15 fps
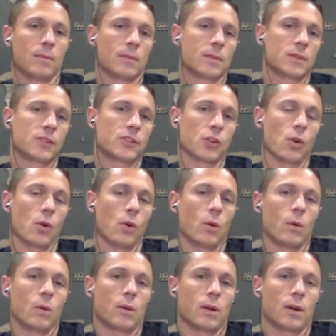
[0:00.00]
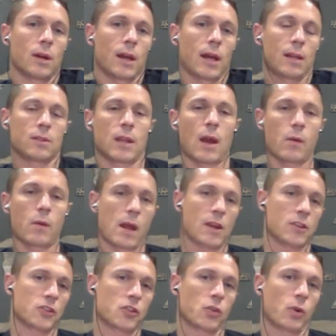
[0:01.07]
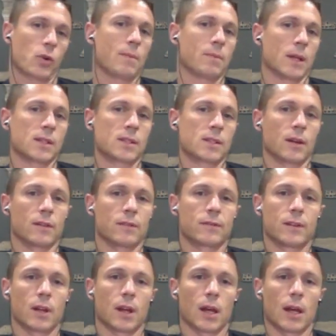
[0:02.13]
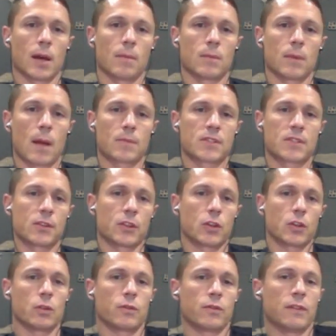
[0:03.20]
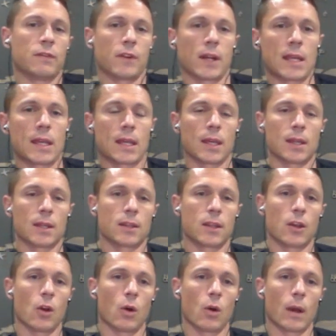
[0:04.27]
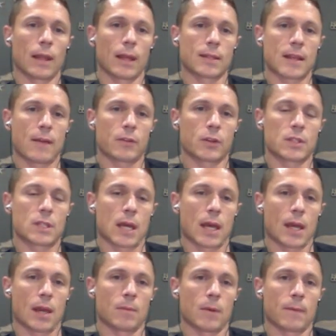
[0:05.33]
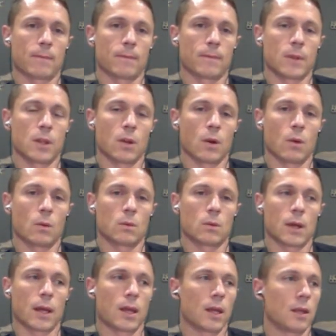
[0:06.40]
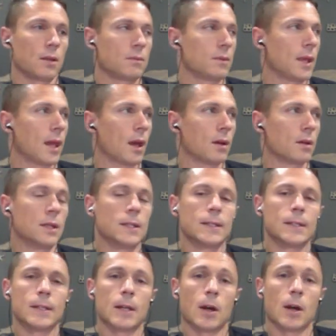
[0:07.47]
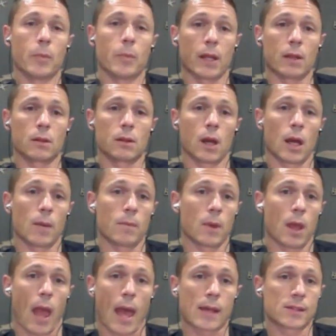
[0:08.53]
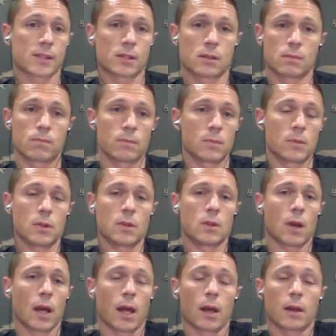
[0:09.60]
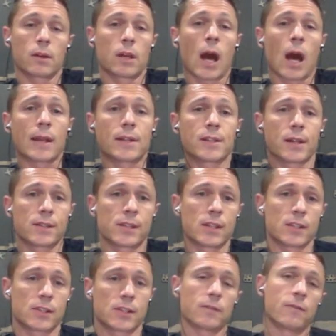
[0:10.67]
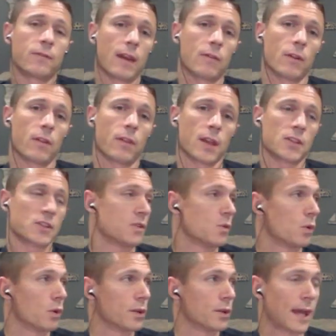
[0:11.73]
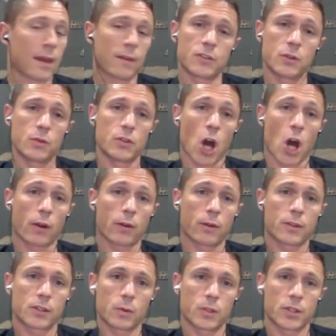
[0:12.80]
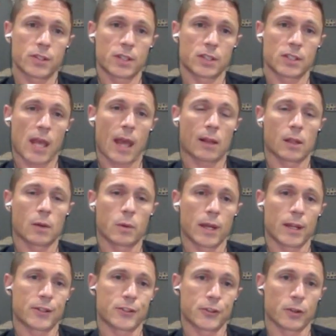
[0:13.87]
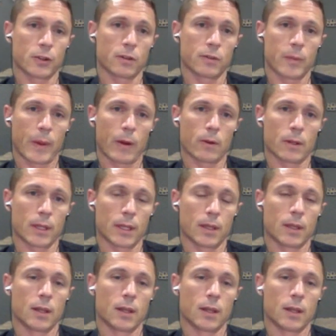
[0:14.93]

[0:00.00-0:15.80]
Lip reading: So how would I describe myself? I'm still the goofy, funny kid. I like to have a good time. Yeah. But as God does his favorite things in the world, I have two daughters, which is exactly what I deserve, apparently.